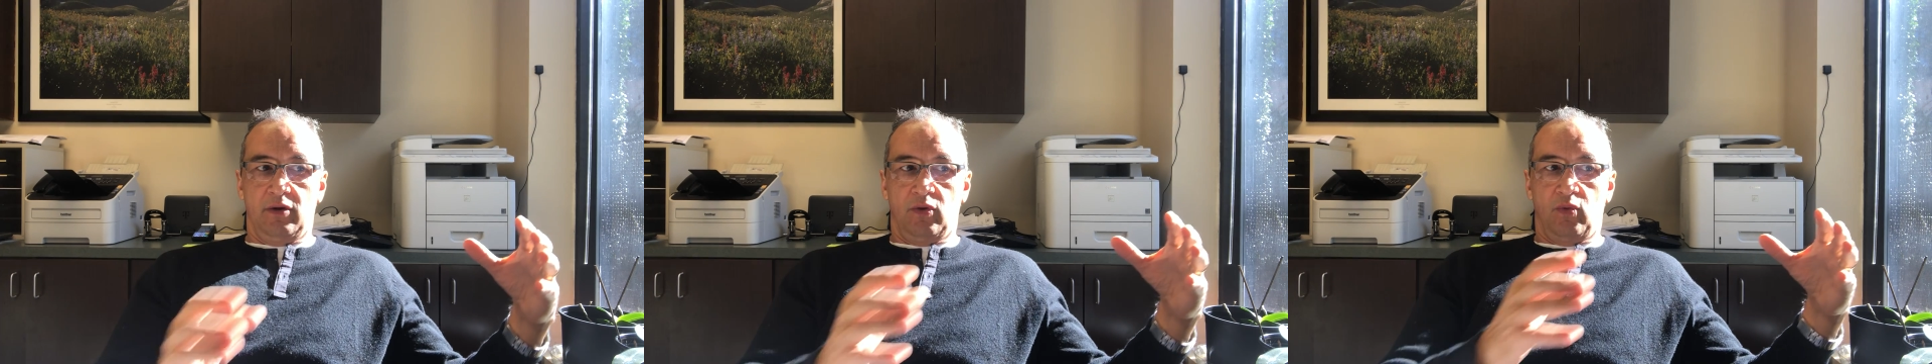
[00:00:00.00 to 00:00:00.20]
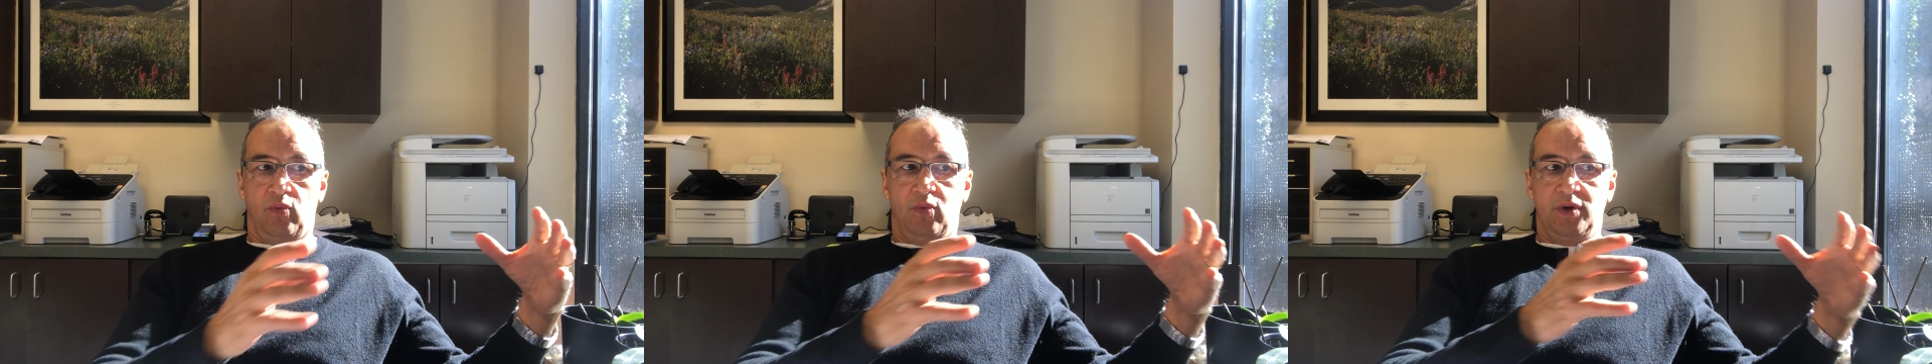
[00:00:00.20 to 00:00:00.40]

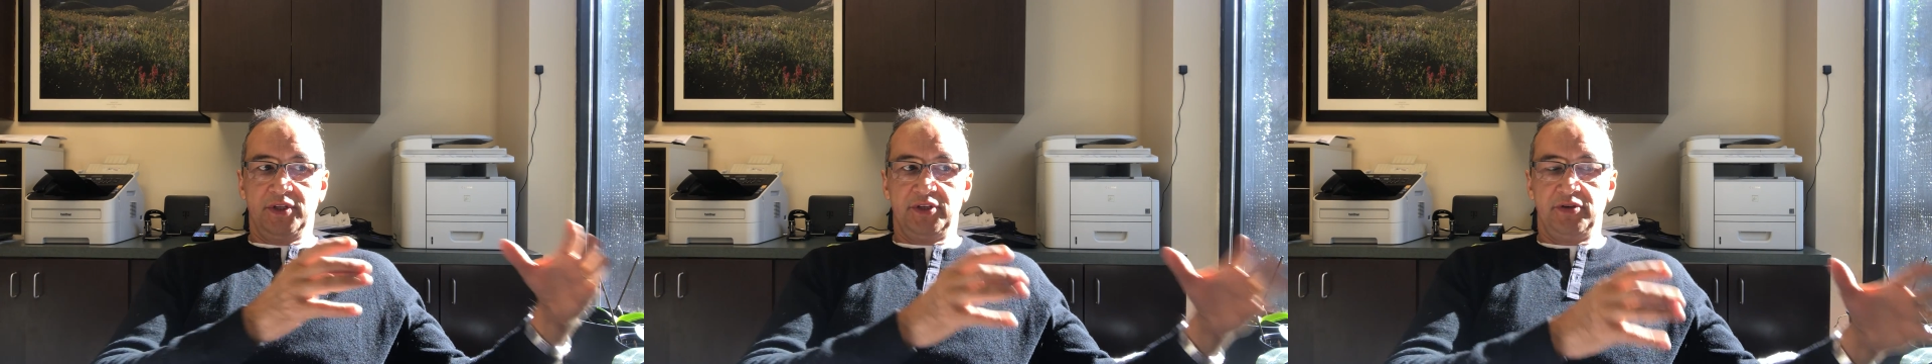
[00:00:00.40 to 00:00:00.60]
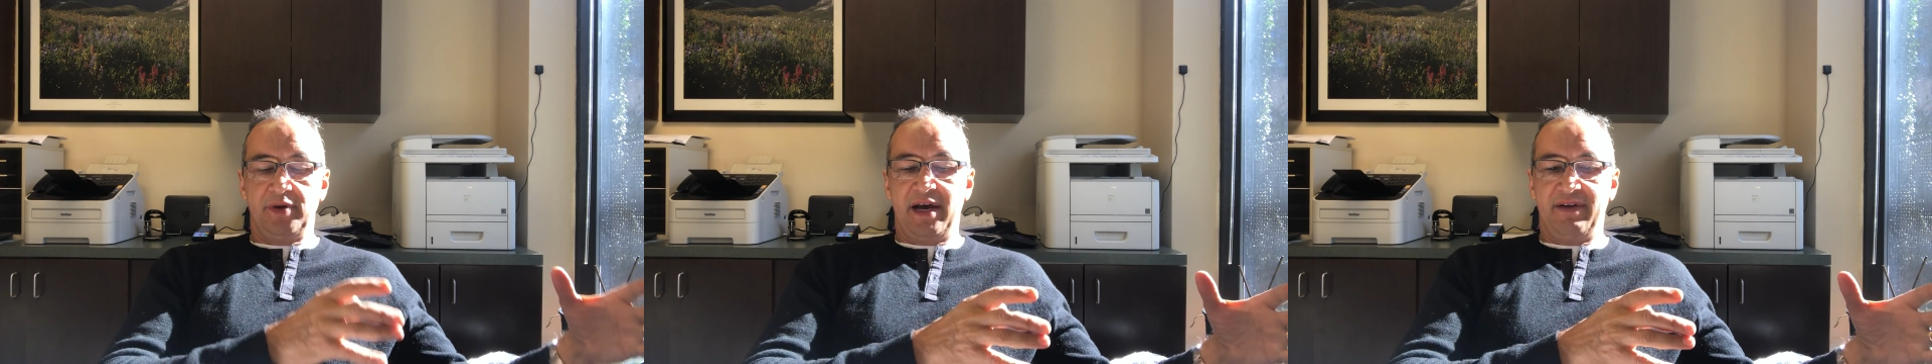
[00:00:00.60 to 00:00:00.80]

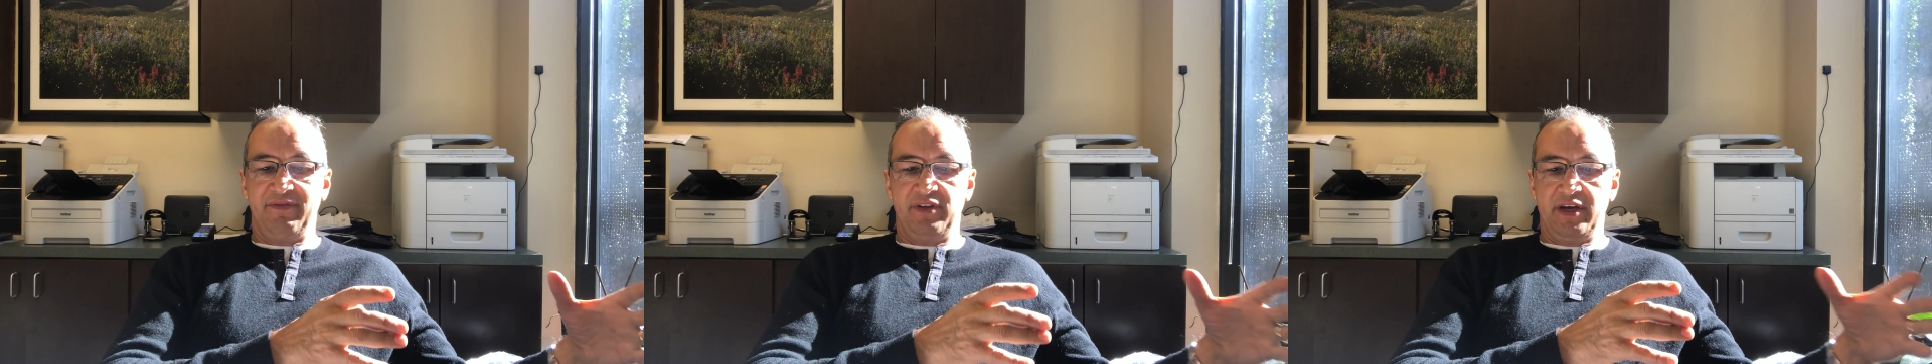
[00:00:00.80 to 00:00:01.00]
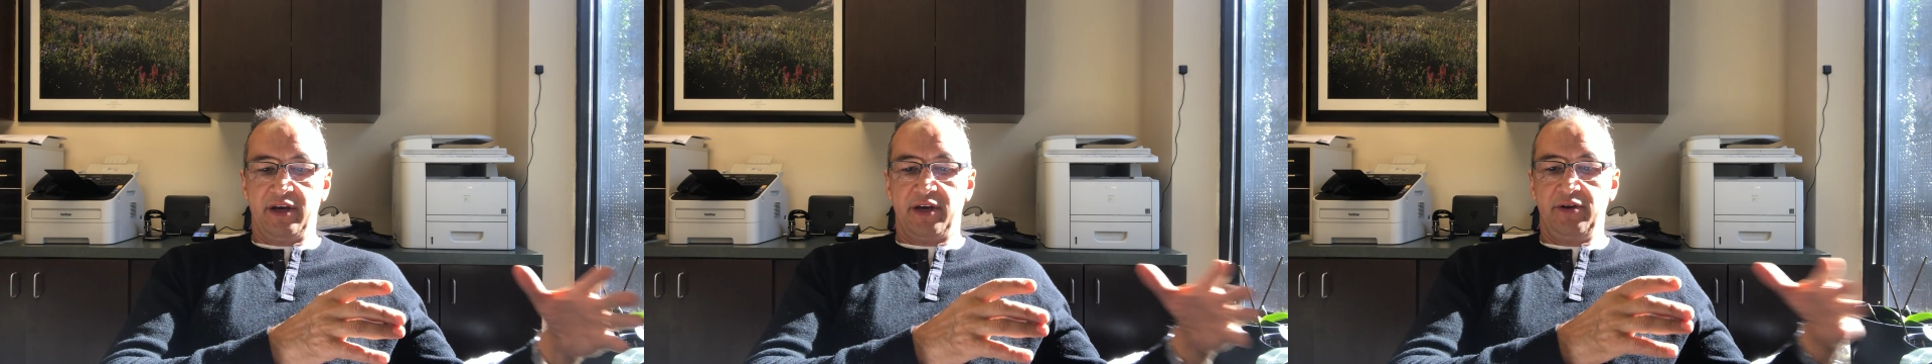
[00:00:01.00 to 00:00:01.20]
once you have
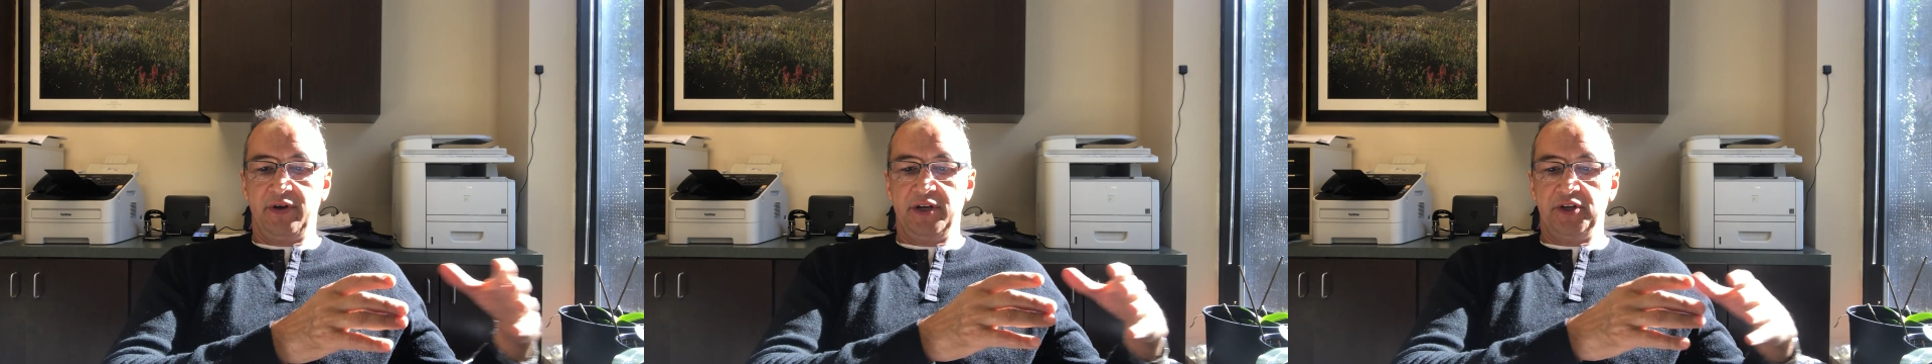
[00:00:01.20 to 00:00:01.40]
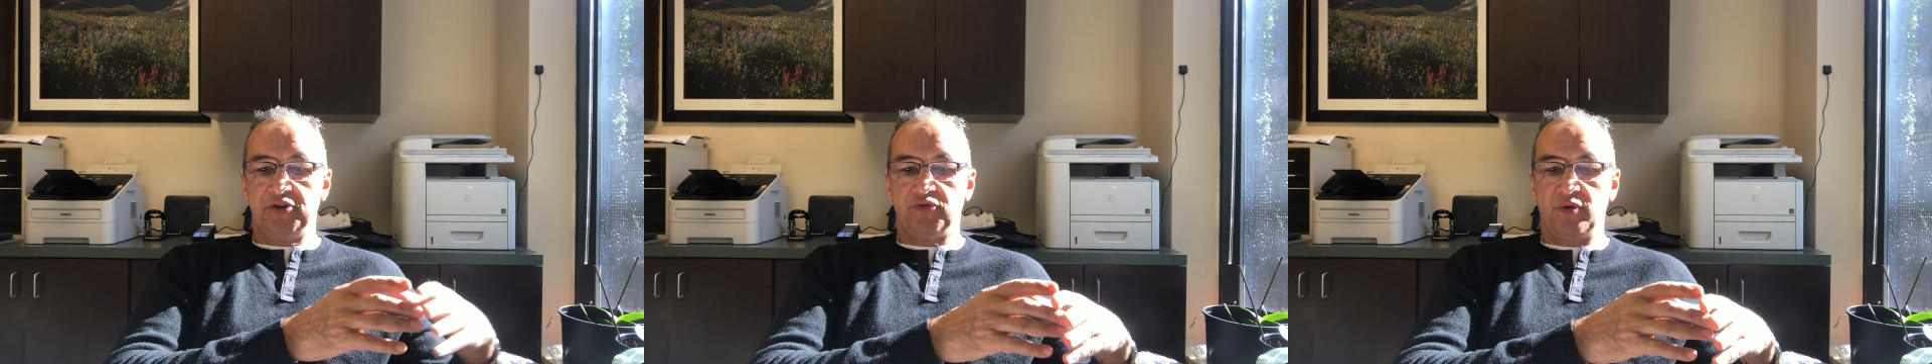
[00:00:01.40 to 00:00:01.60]
the acute
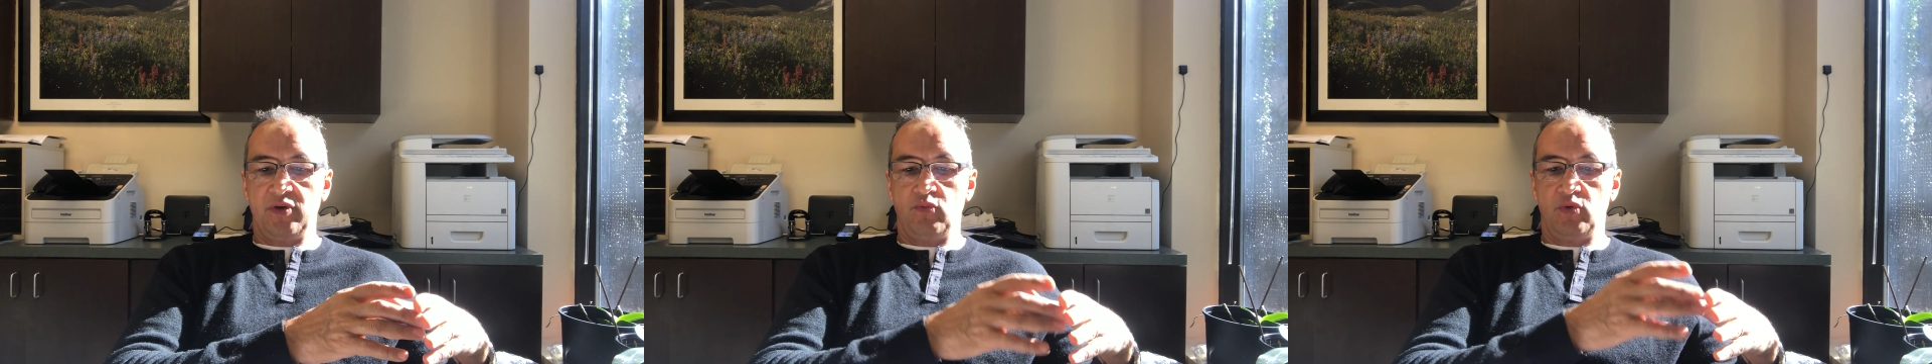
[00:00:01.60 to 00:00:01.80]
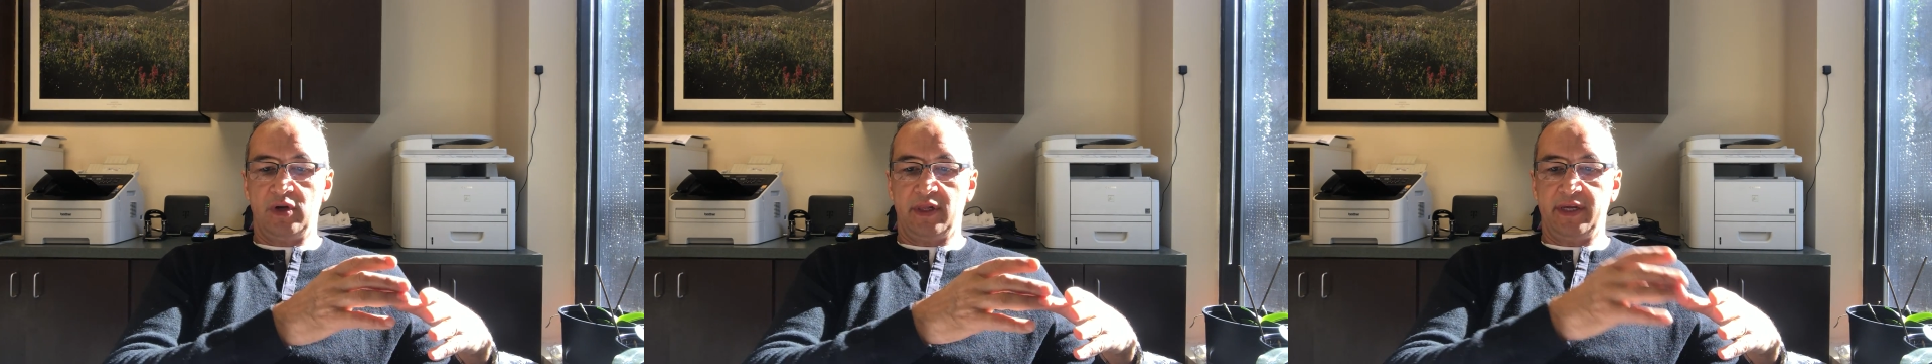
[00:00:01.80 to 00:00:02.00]
injury
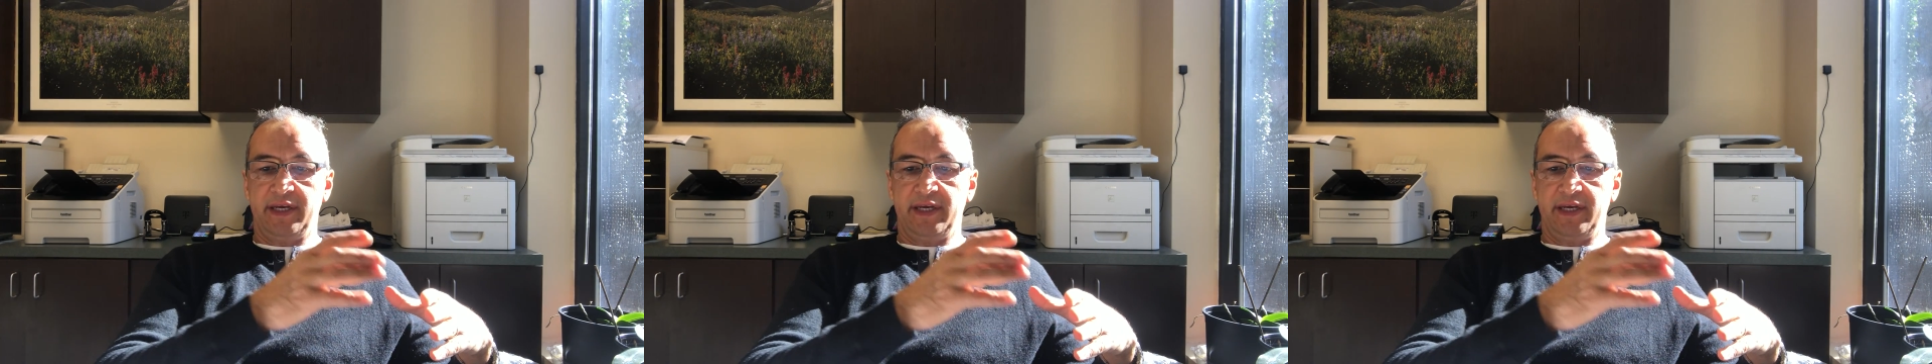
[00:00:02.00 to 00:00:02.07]
will